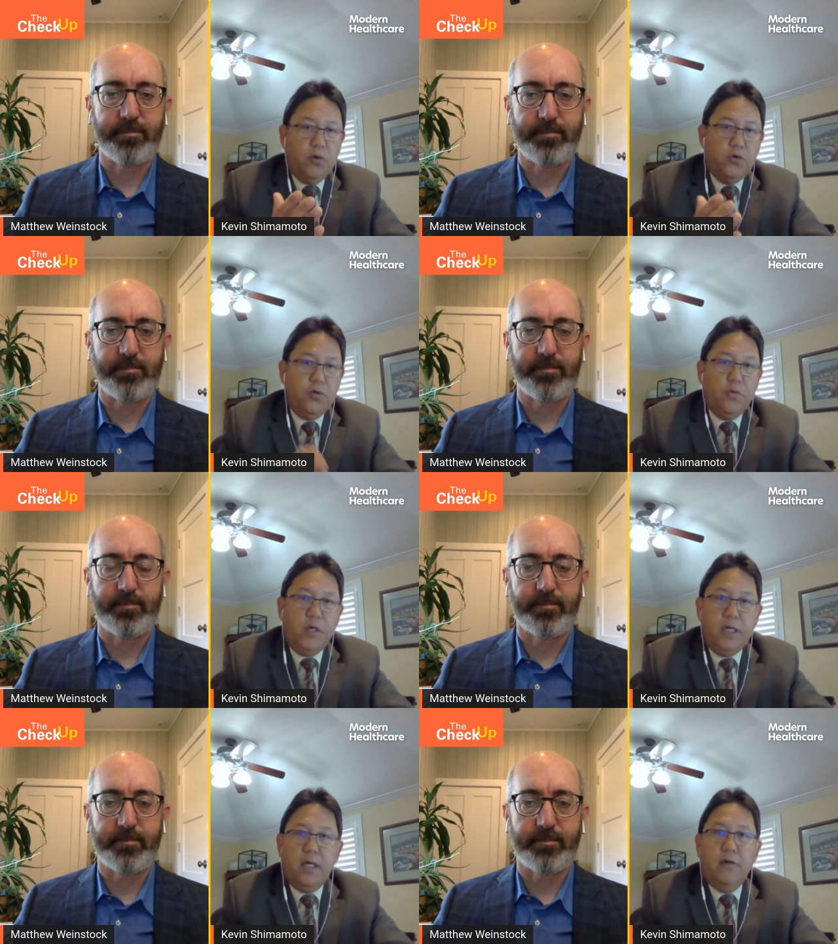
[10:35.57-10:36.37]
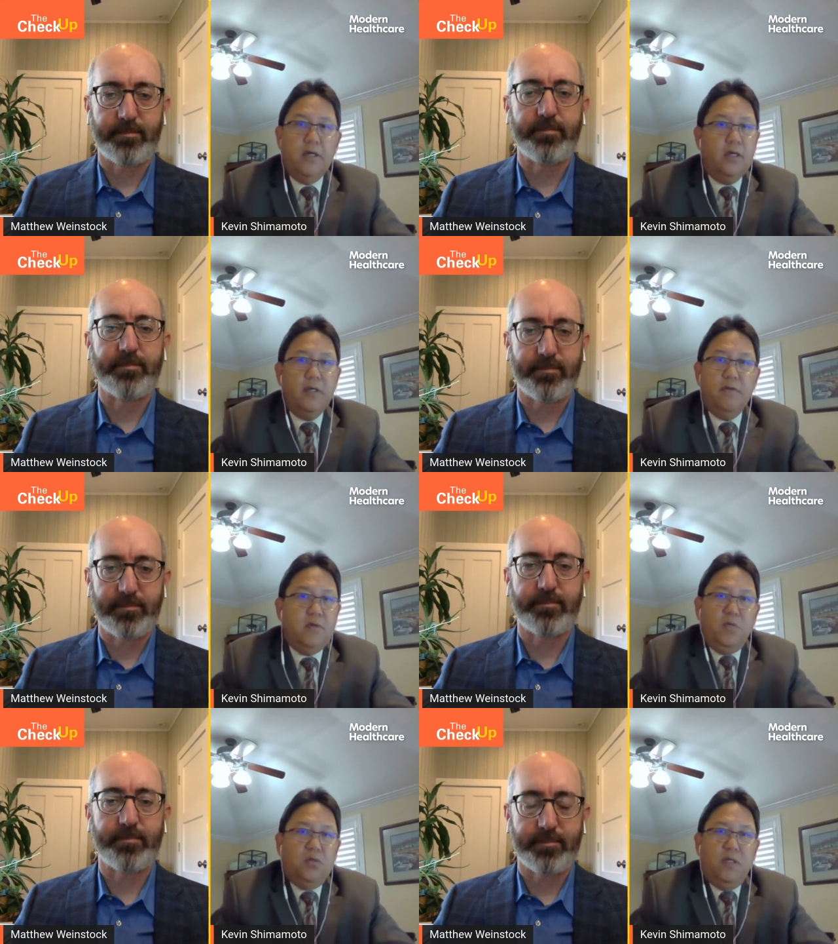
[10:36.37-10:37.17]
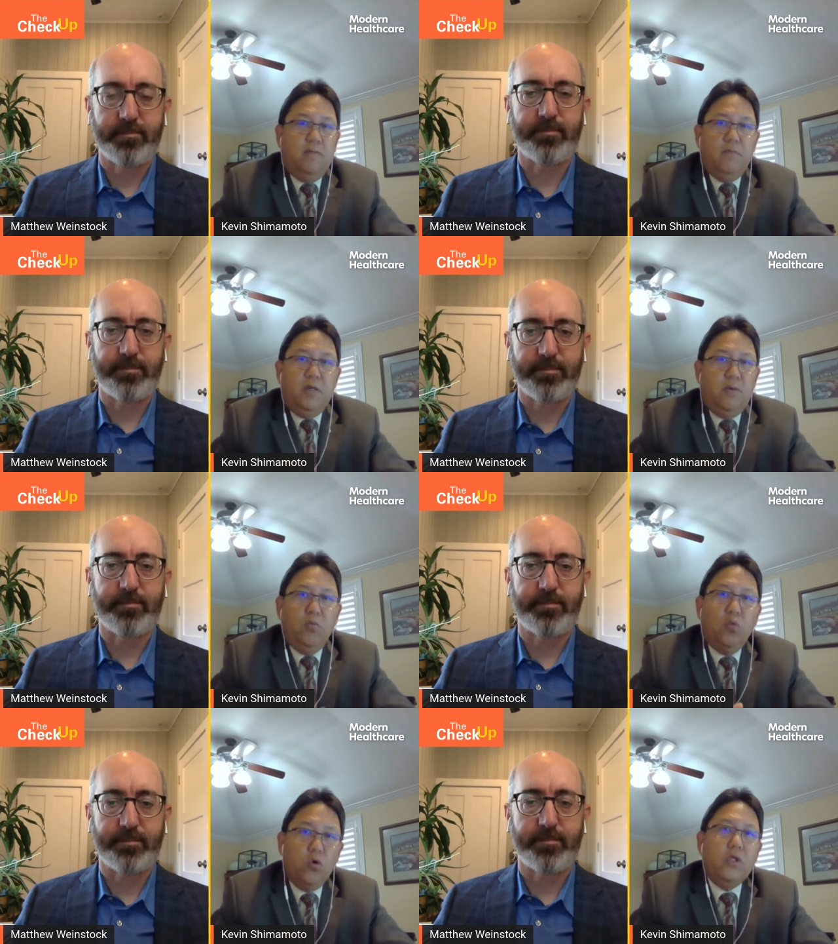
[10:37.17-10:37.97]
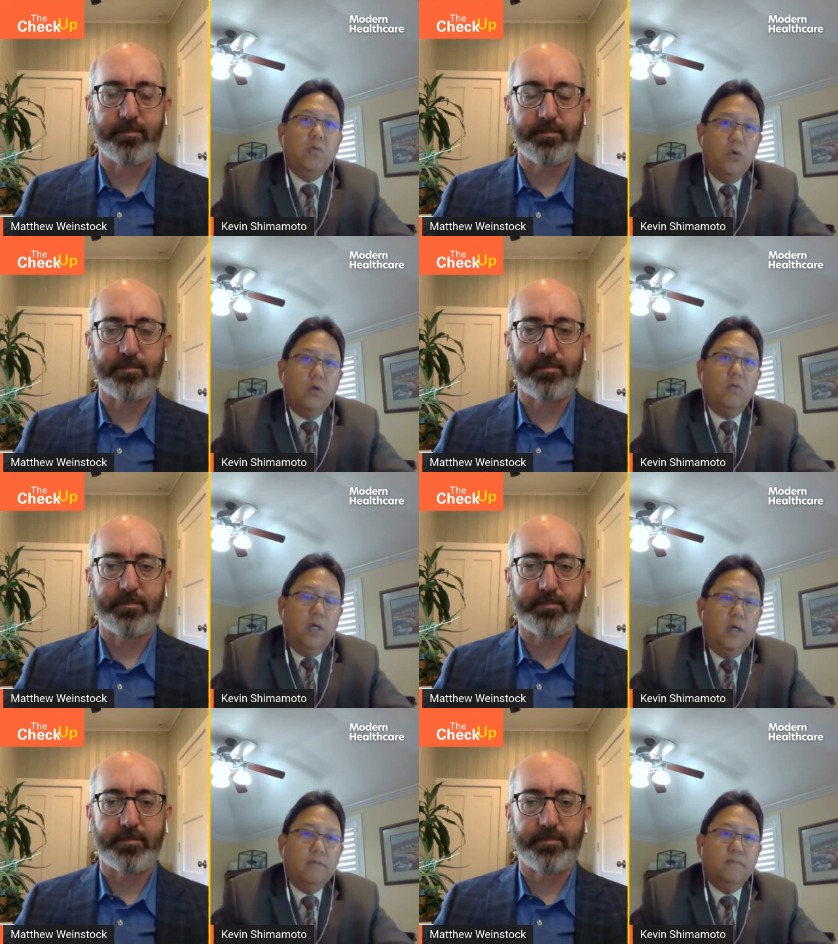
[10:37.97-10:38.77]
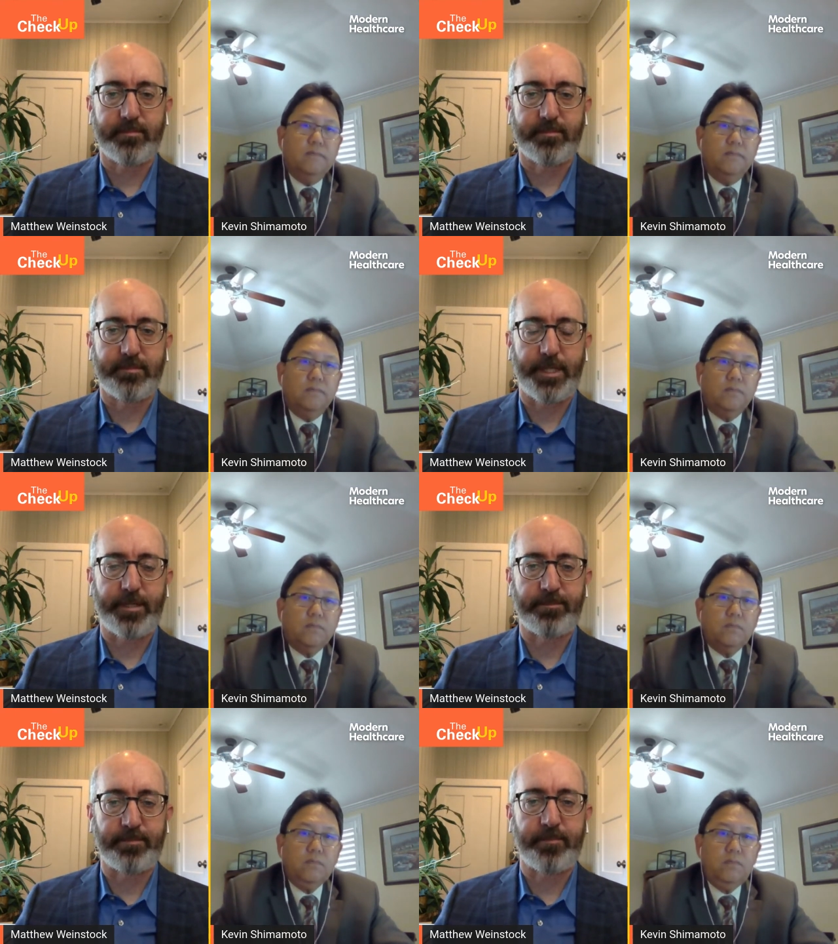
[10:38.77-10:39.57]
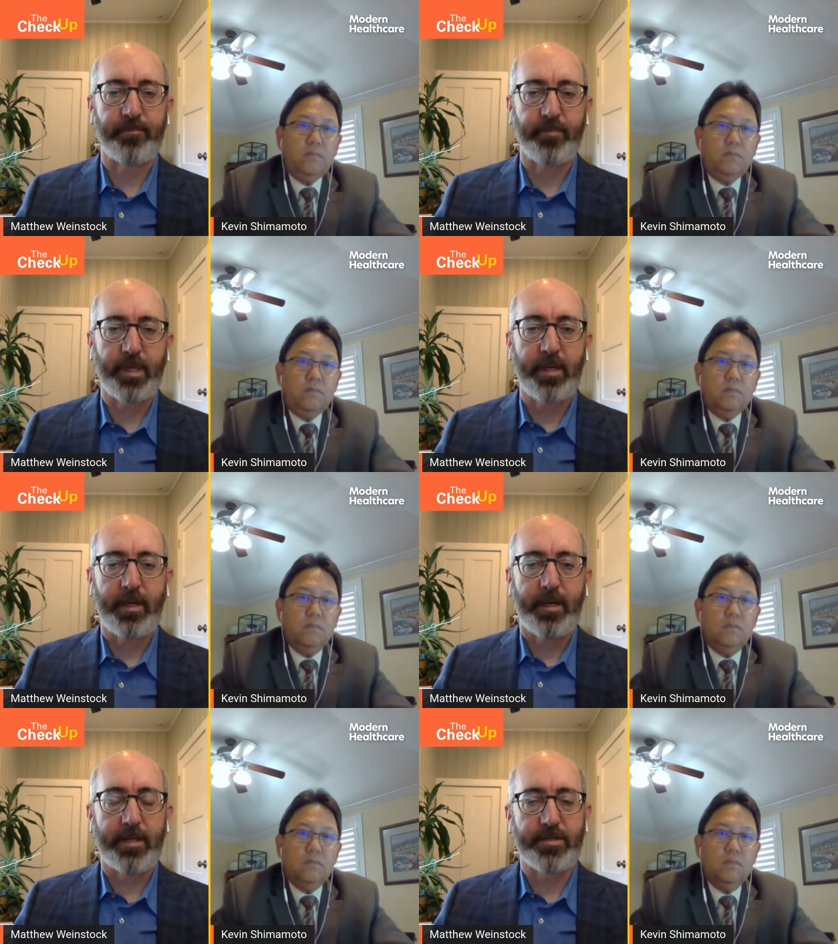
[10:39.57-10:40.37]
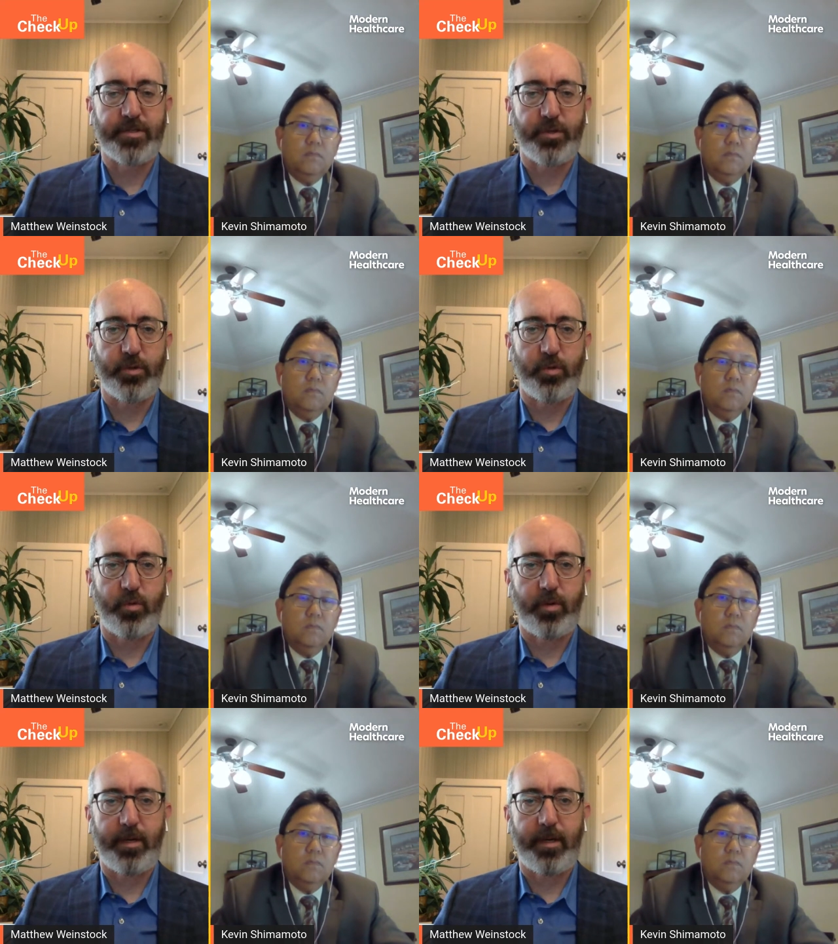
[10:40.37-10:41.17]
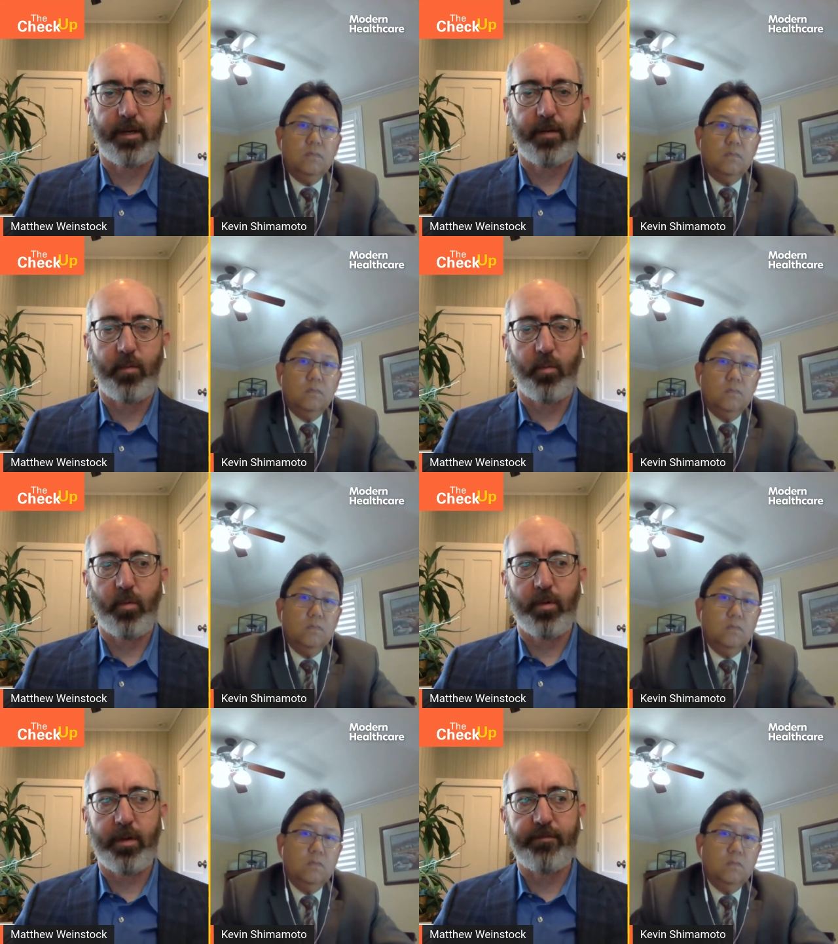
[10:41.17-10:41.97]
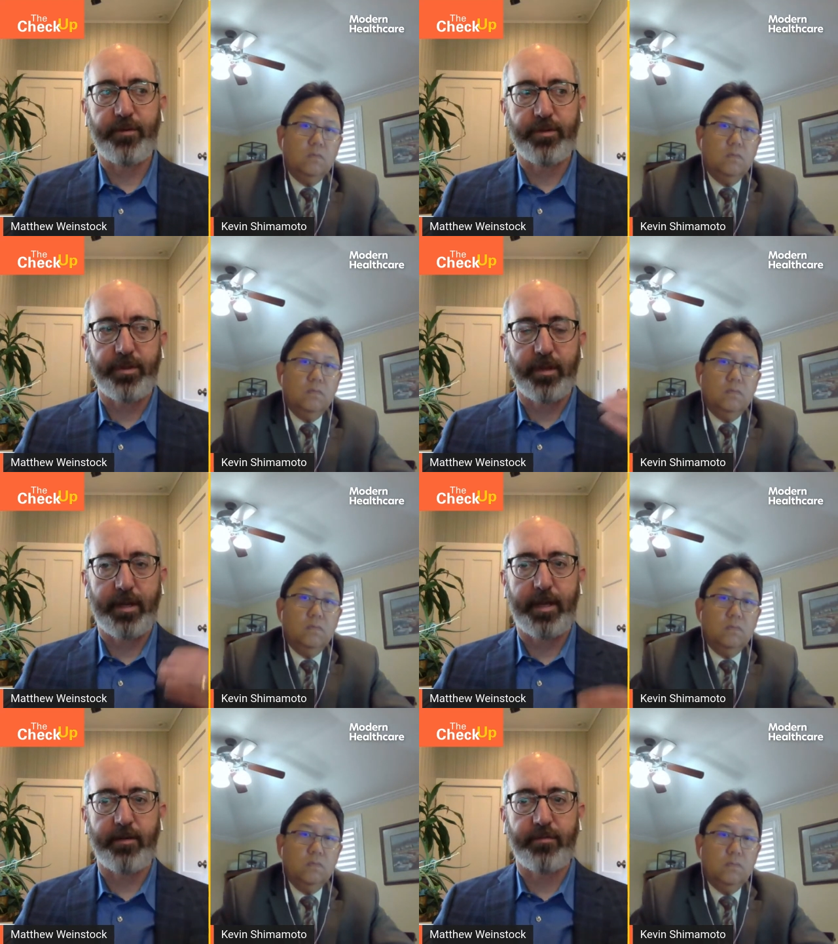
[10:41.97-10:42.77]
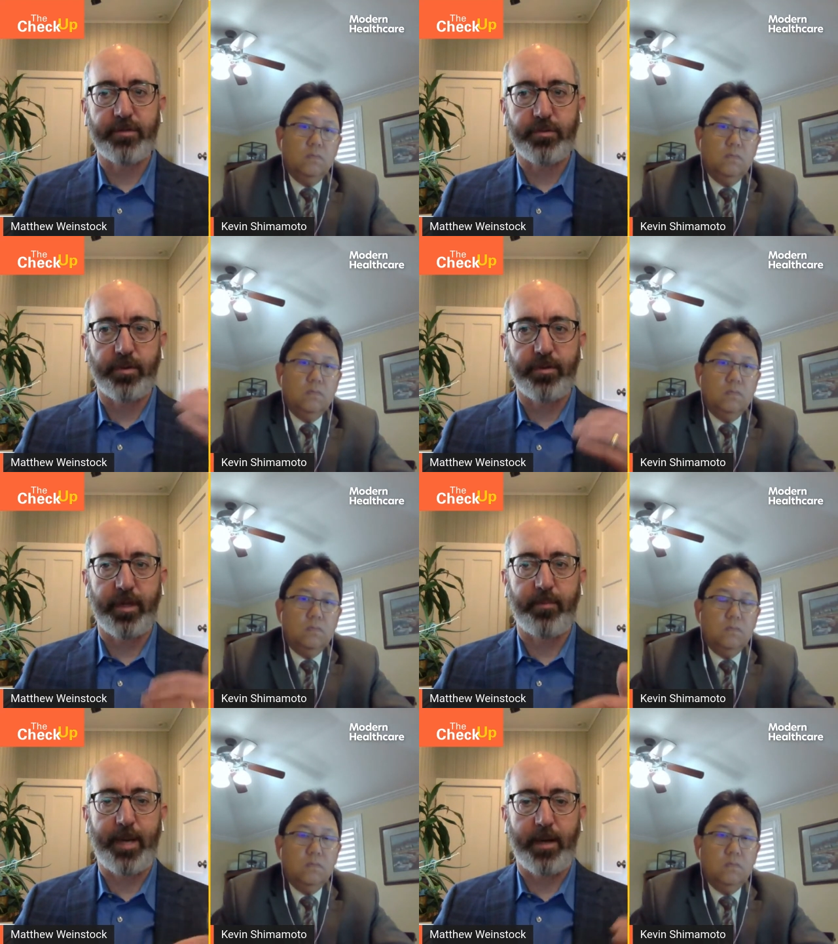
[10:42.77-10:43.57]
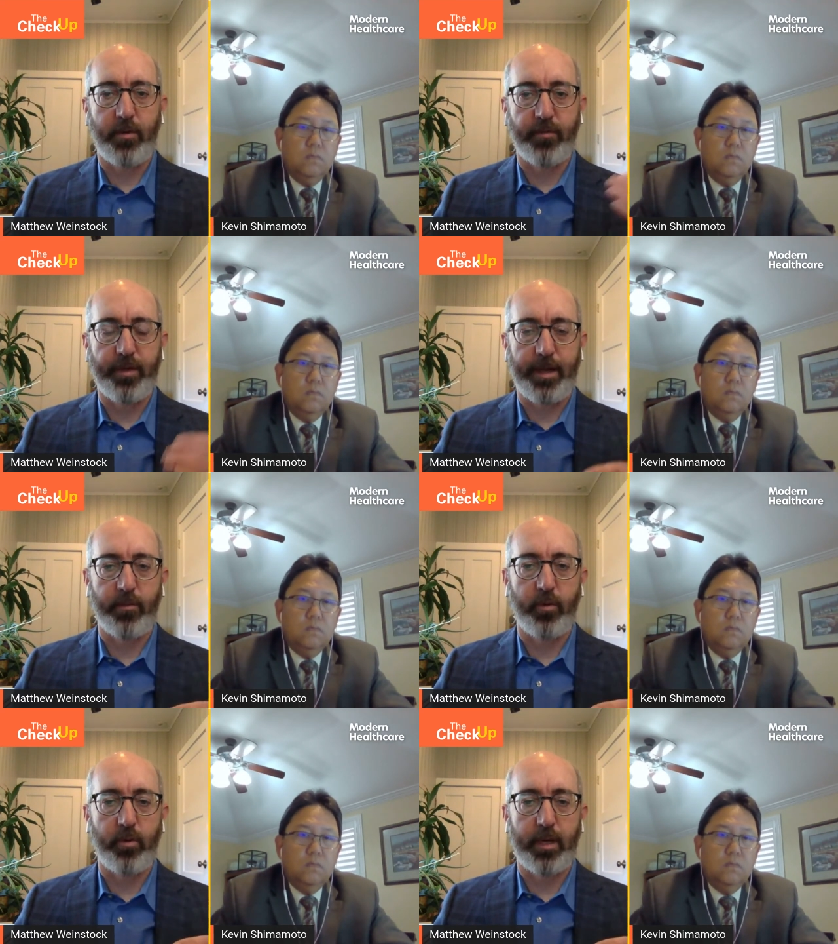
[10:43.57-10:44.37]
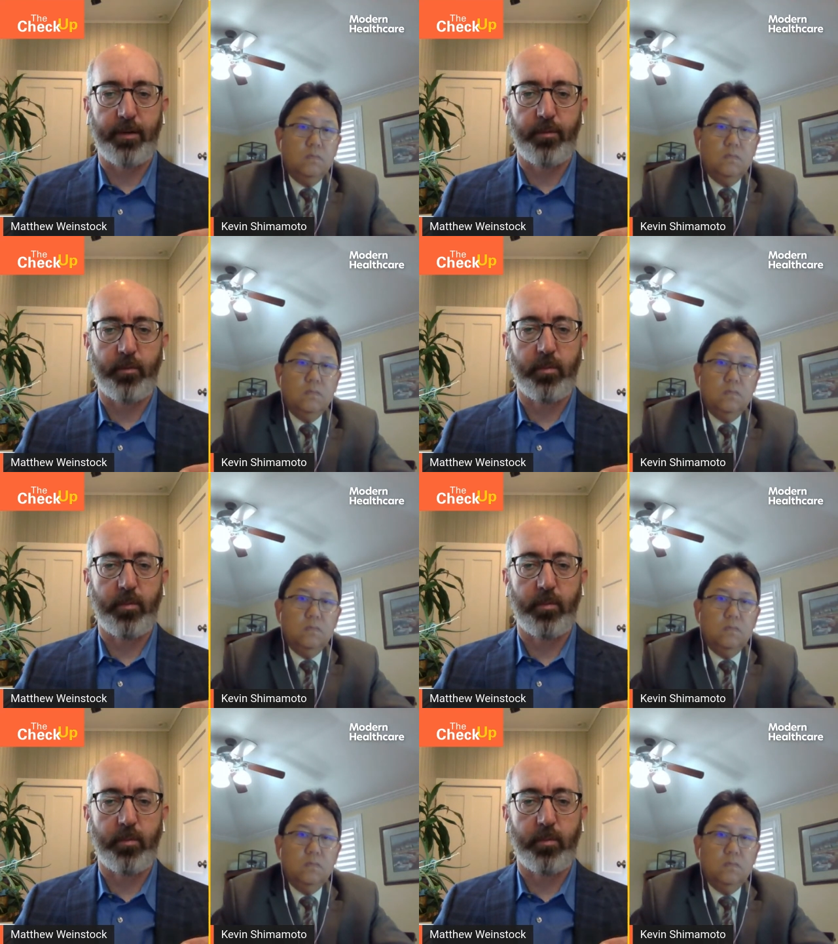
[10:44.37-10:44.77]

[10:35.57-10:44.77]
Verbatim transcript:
Speaker 1: we're doing right now, it it, it it really worked well.
Speaker 2: Yeah, and so if you again, if you sort of think back over that rollout,